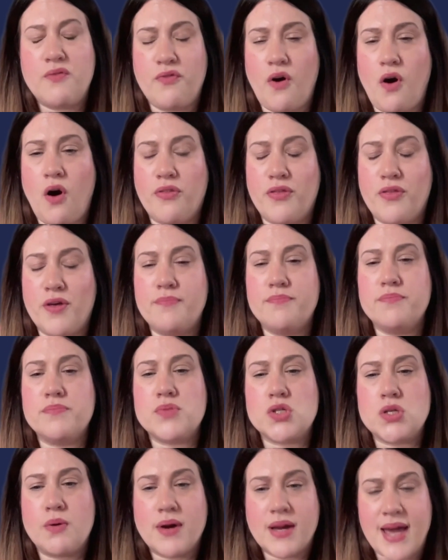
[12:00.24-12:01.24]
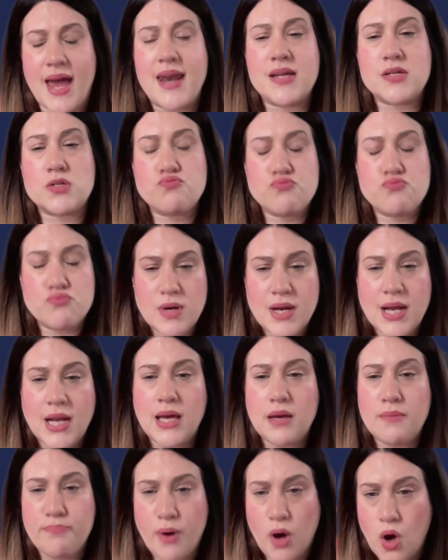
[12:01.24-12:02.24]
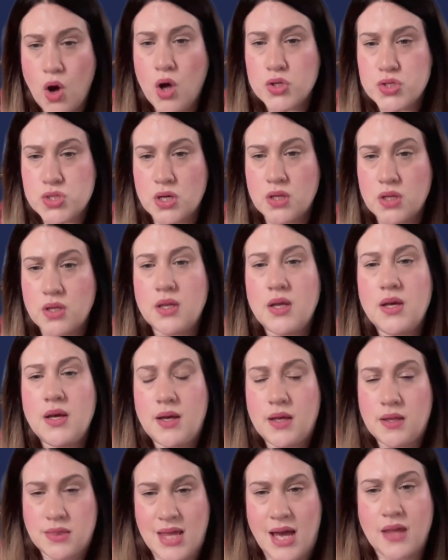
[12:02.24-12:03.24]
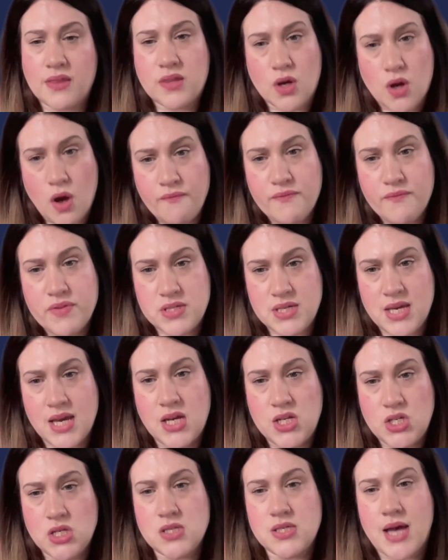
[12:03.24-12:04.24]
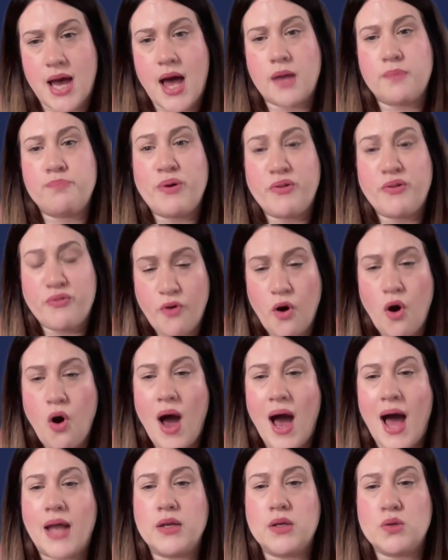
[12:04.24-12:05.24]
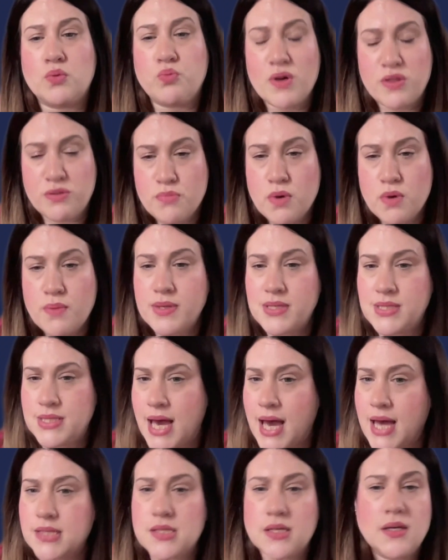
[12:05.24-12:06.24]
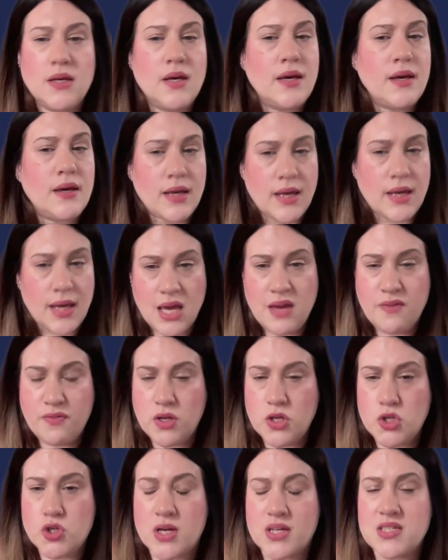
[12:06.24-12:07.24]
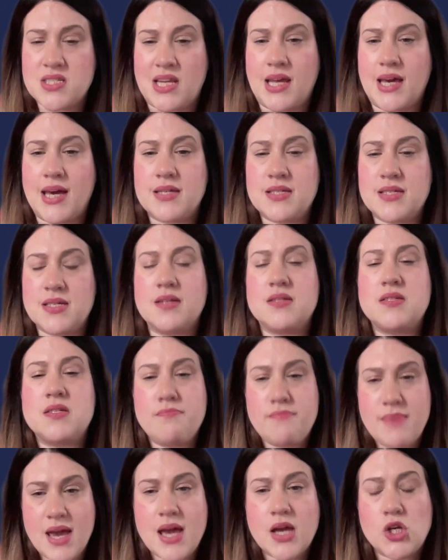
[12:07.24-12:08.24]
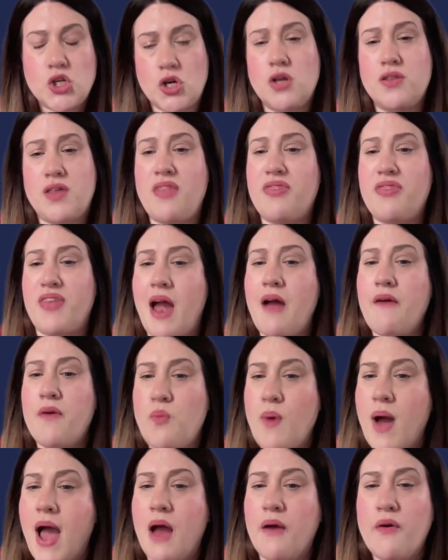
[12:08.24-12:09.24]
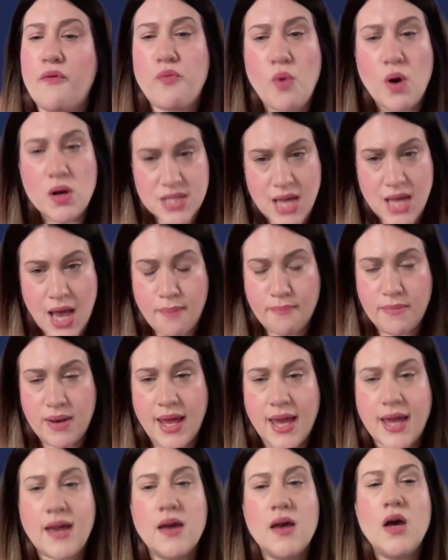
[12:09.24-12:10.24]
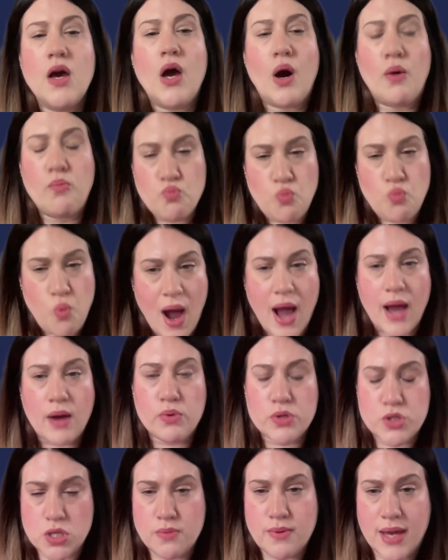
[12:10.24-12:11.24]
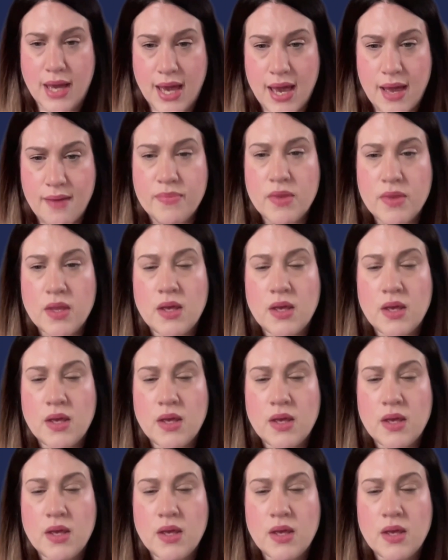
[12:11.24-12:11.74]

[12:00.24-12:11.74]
for them. So again, it's really important that the conversations are had beforehand with mum and dad, even a translator, to make sure that they're aware of what's happening and why we're doing it.